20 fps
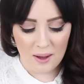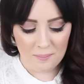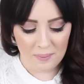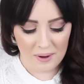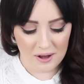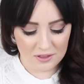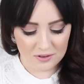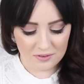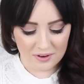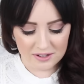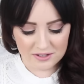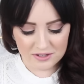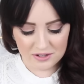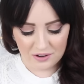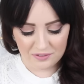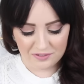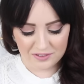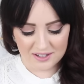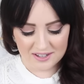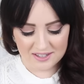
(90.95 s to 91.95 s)
but the rest
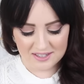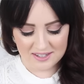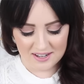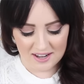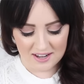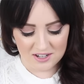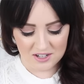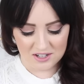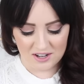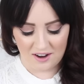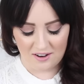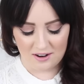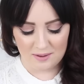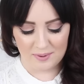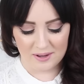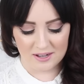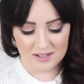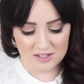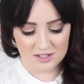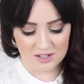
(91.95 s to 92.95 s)
of the stationery
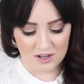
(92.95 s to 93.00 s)
bits.